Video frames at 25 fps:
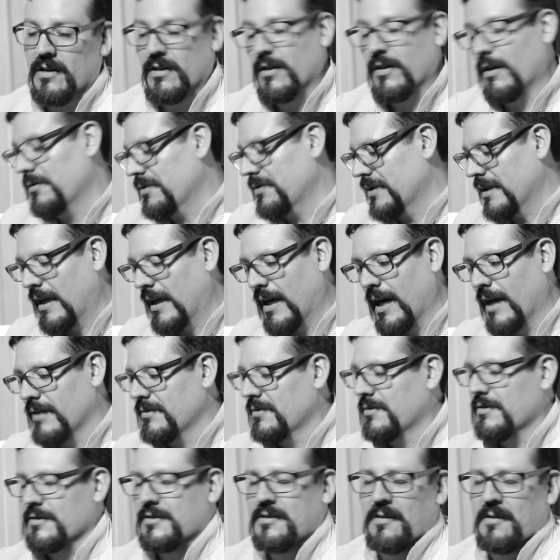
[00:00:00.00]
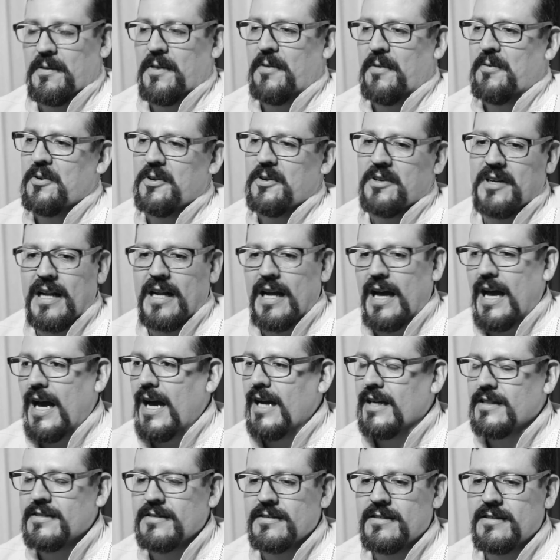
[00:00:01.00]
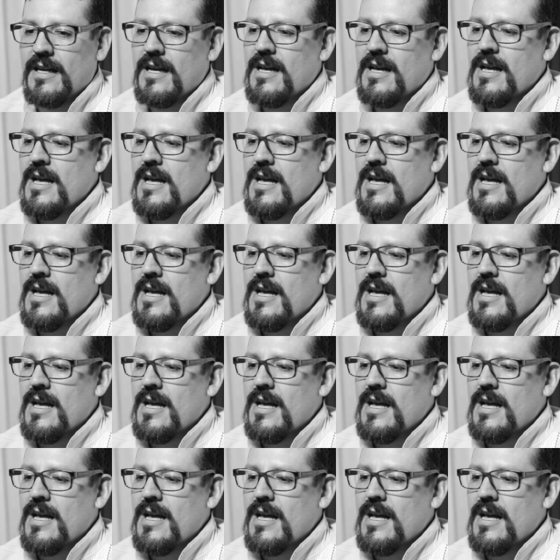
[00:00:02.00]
Close Encounters of the Third Kind,